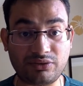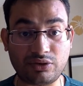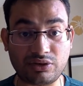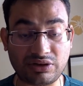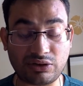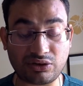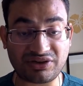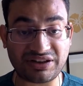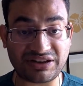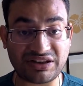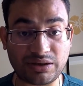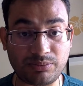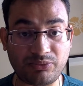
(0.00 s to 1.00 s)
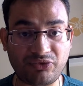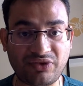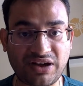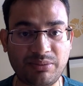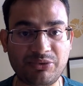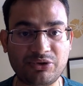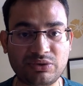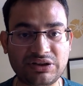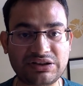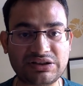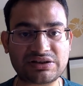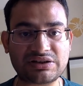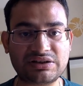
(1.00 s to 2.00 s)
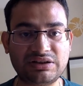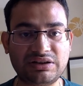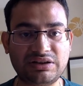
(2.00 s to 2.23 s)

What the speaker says: or setting up fab units